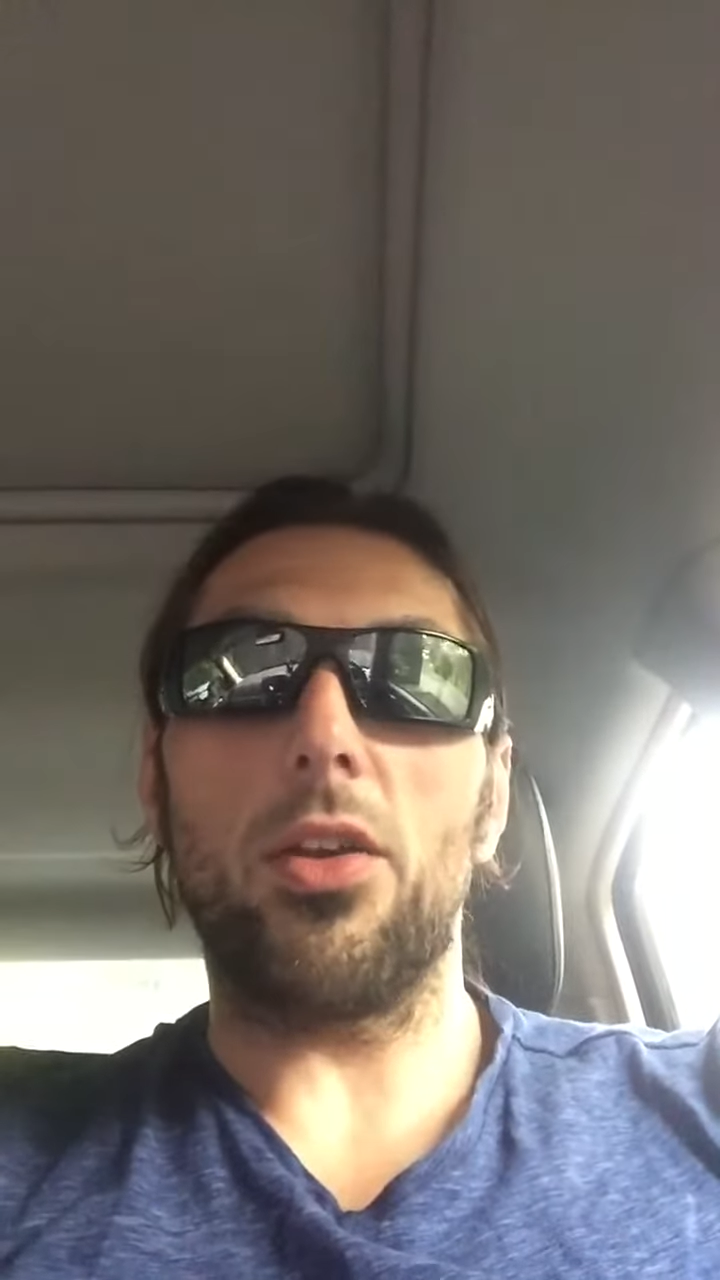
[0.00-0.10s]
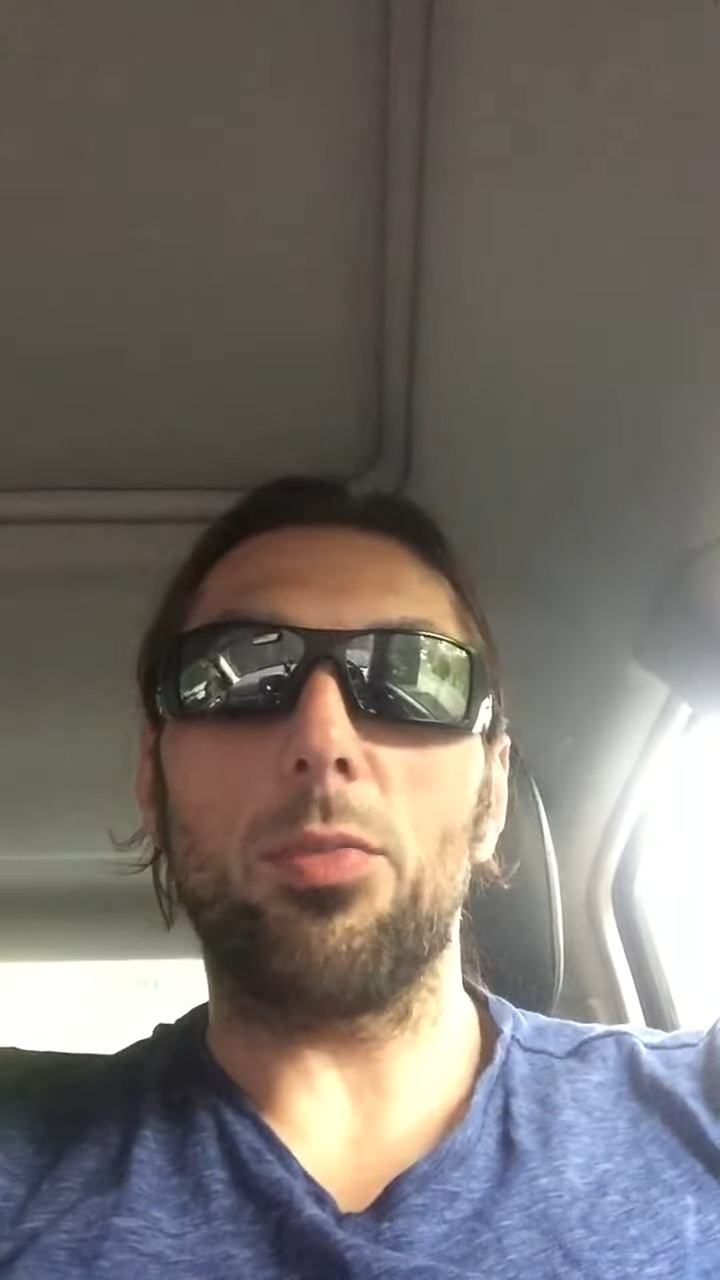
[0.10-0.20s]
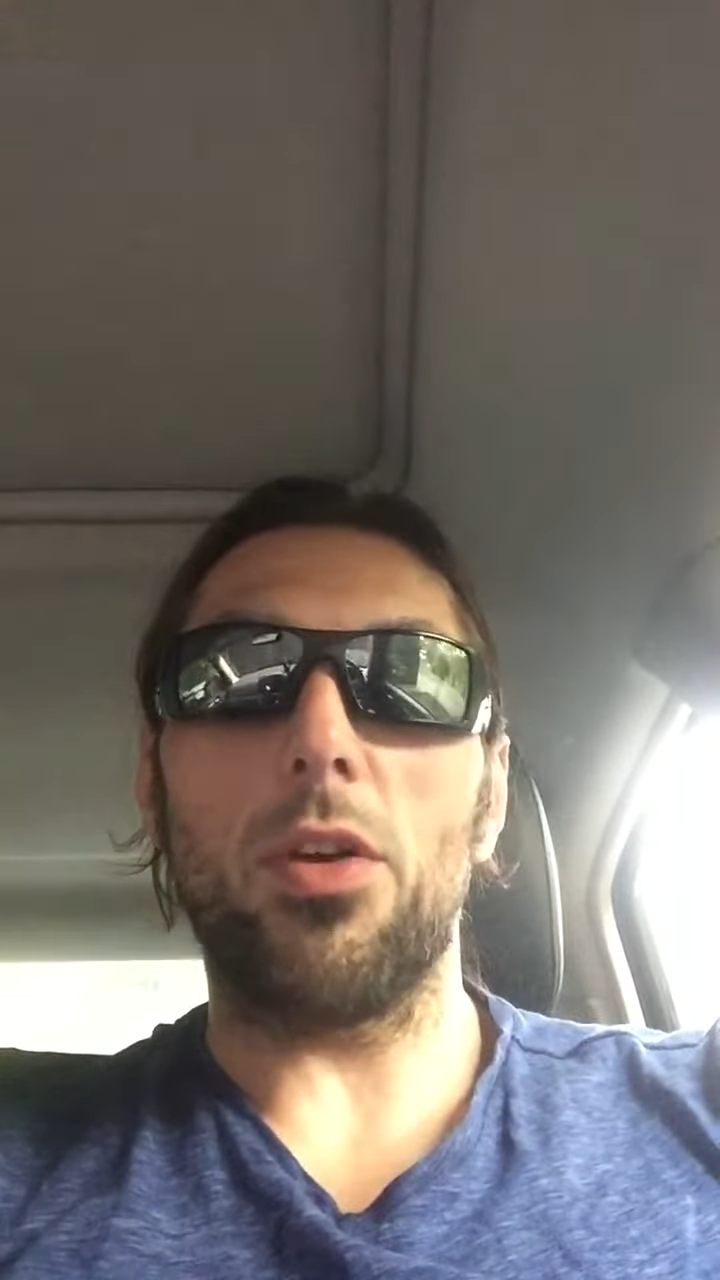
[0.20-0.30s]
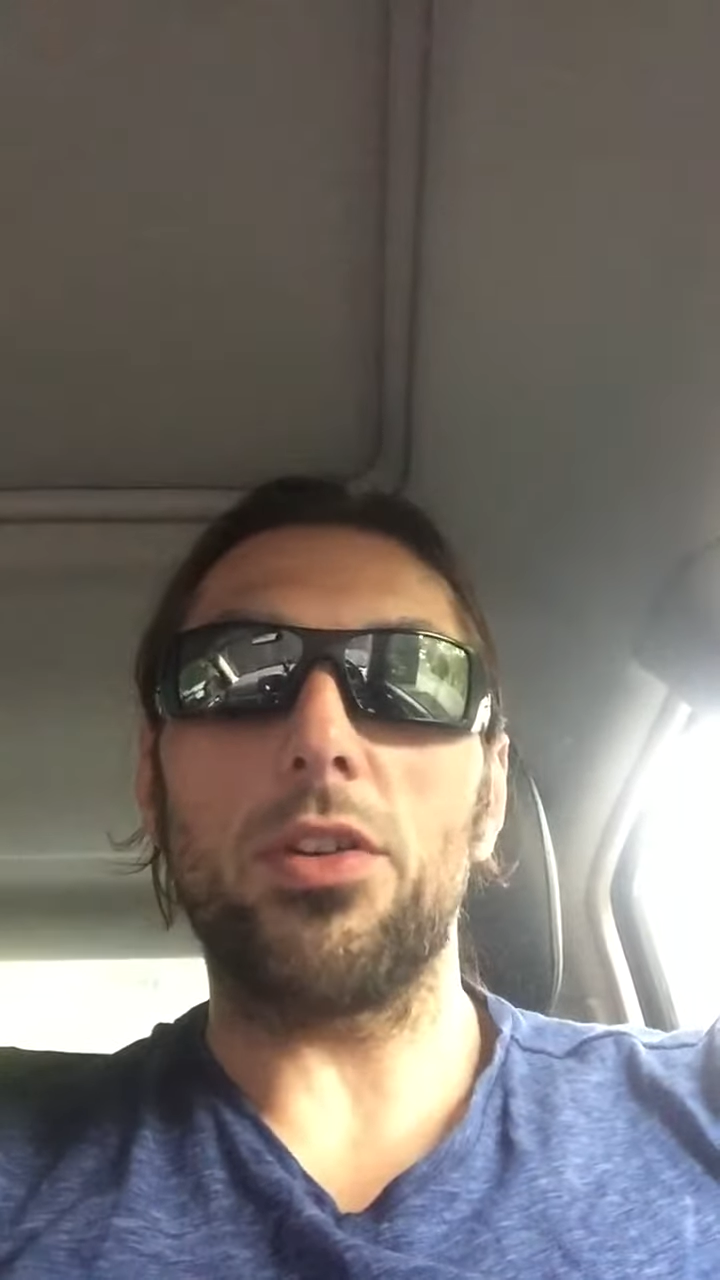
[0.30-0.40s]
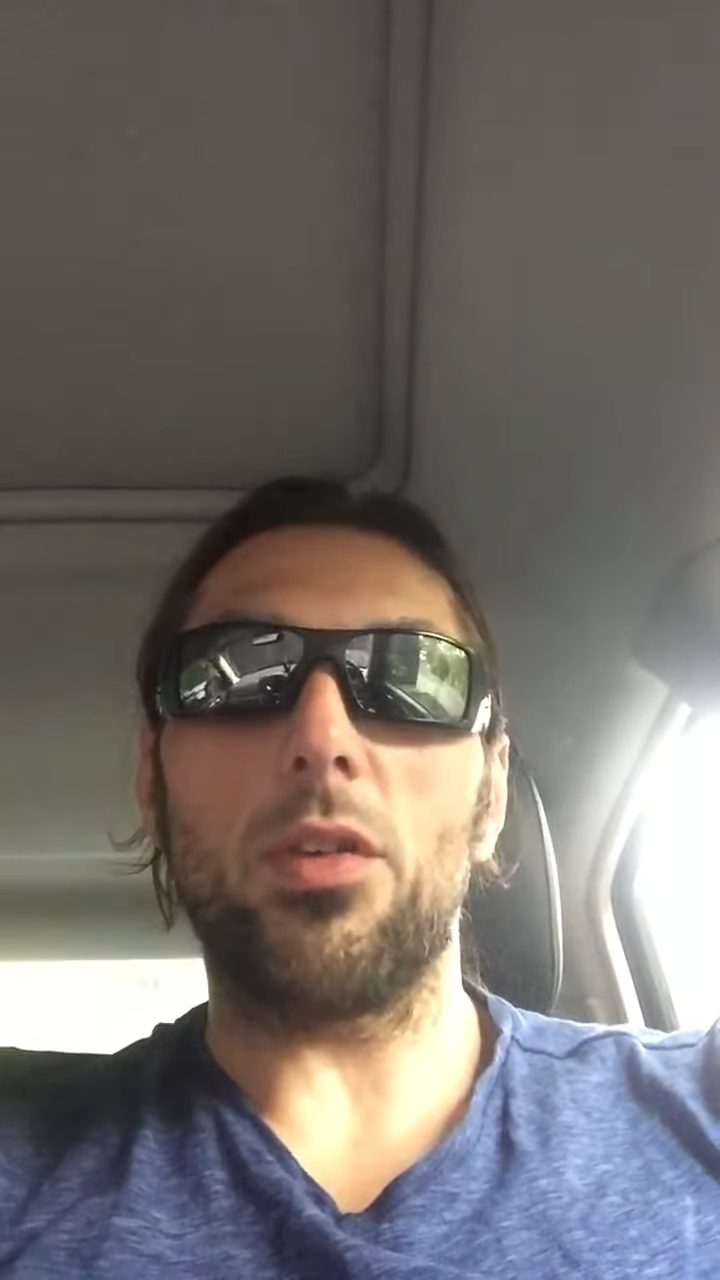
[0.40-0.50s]

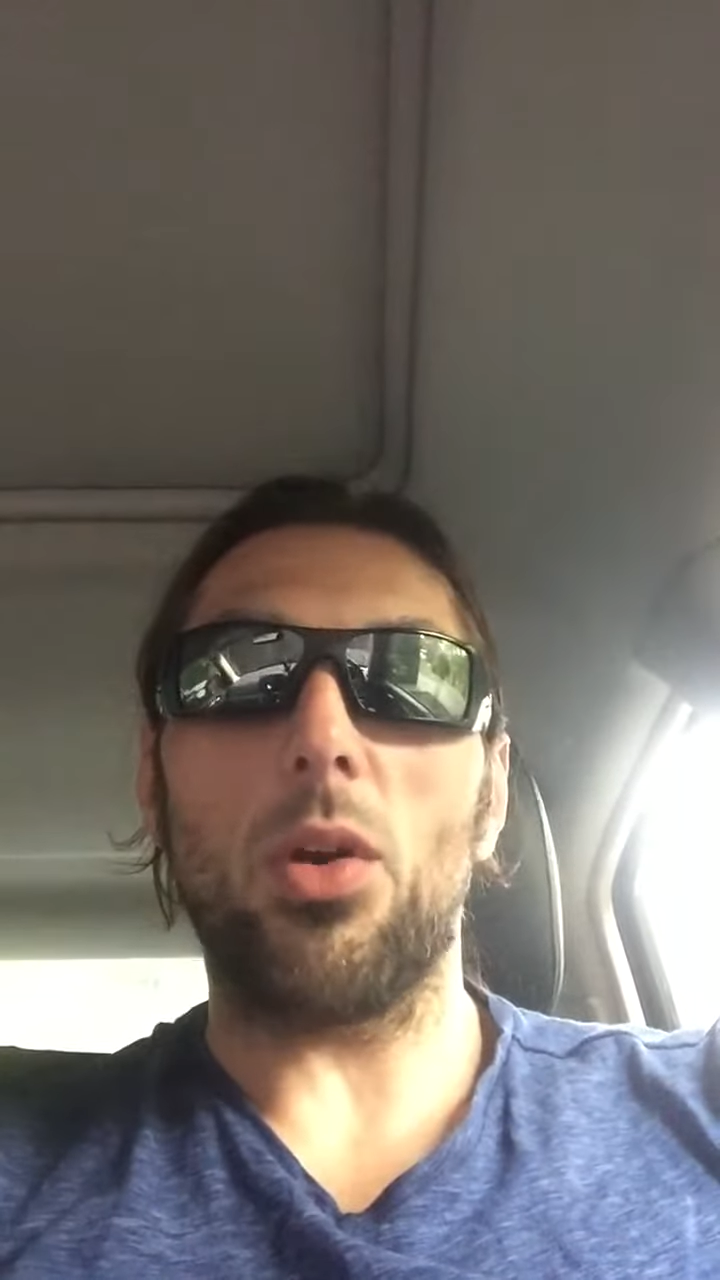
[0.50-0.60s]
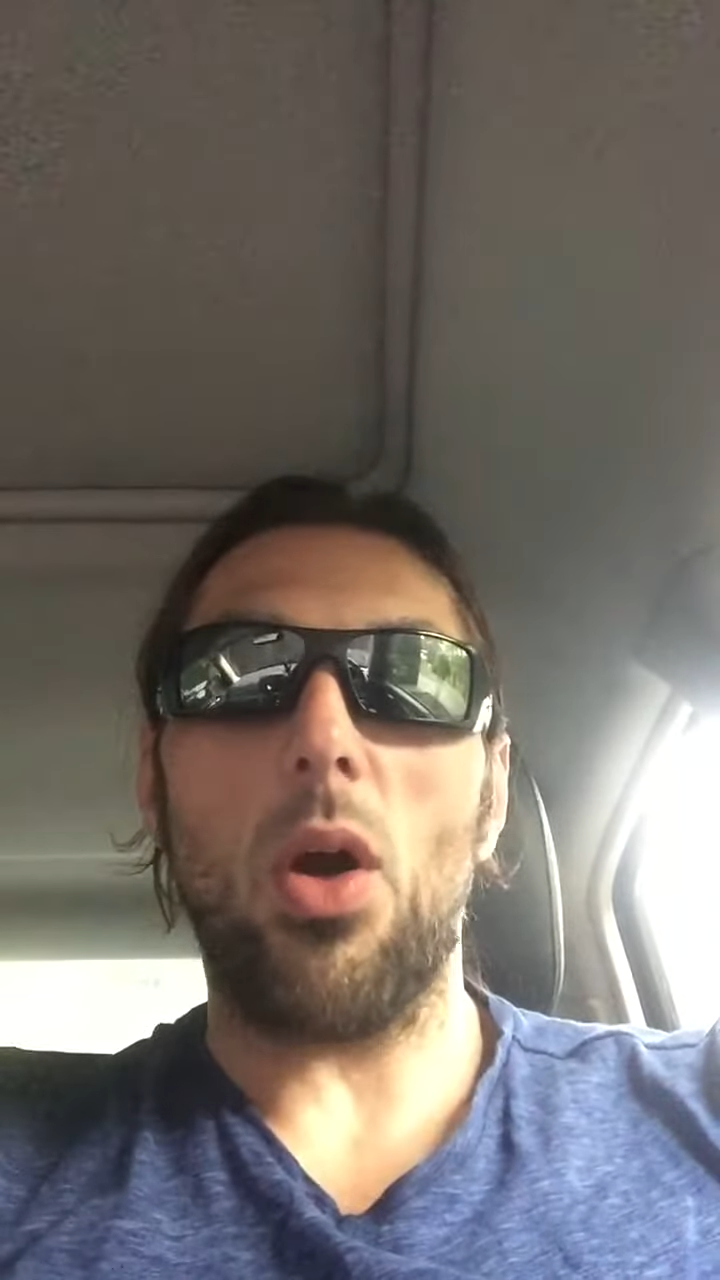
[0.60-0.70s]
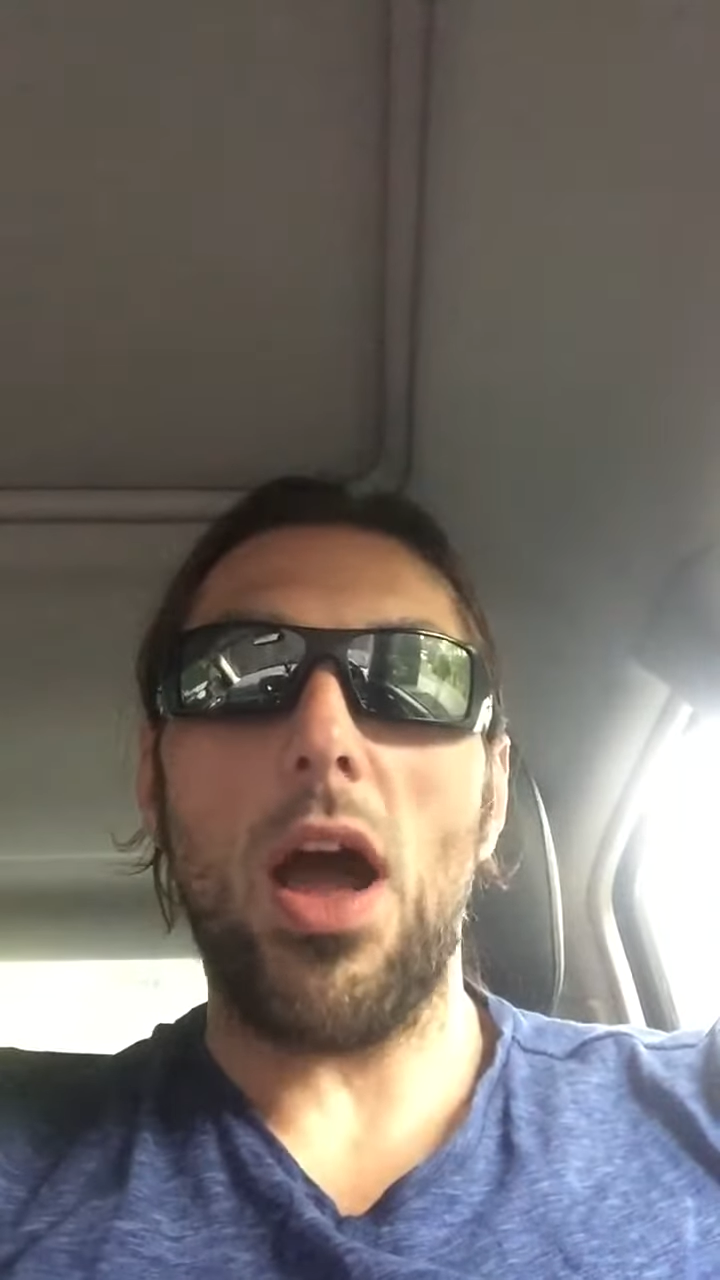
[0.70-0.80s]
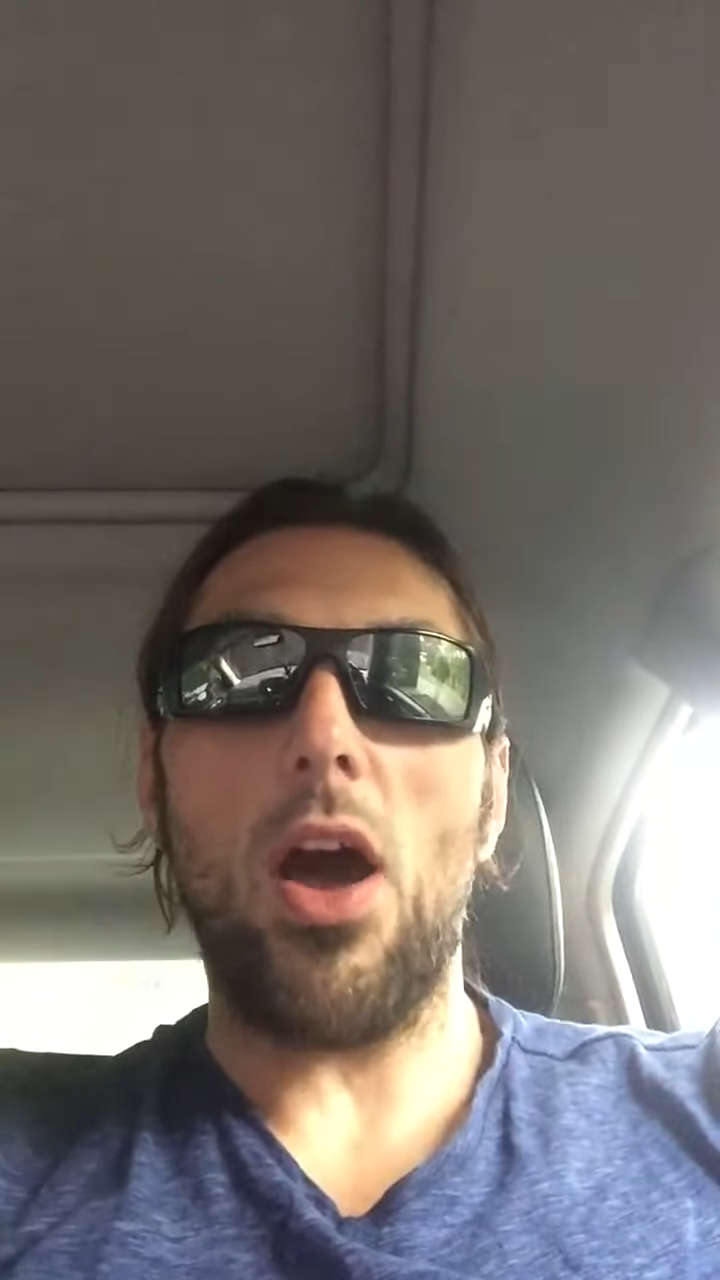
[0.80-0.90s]
especially if you're in Ohio,